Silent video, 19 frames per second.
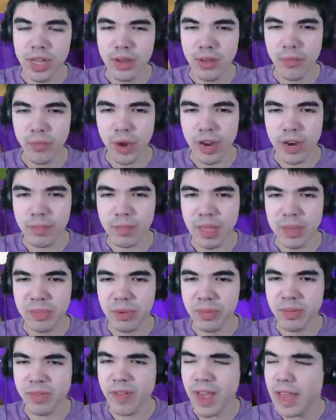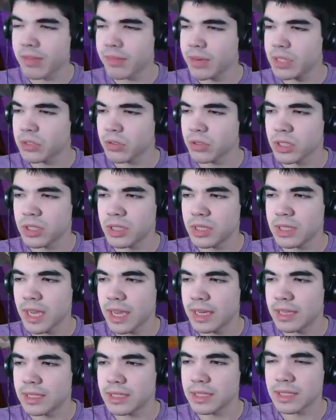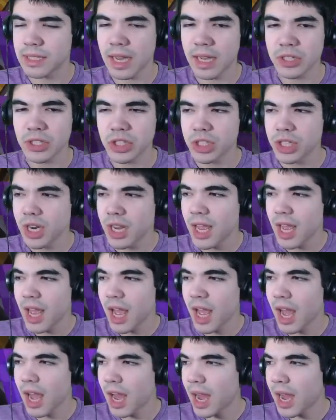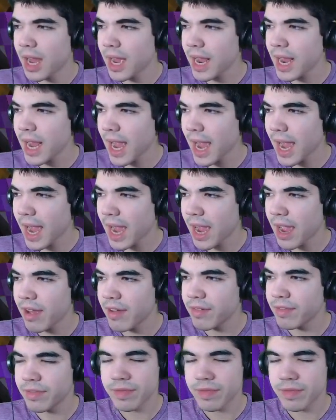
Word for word: where people provide resources and such, I have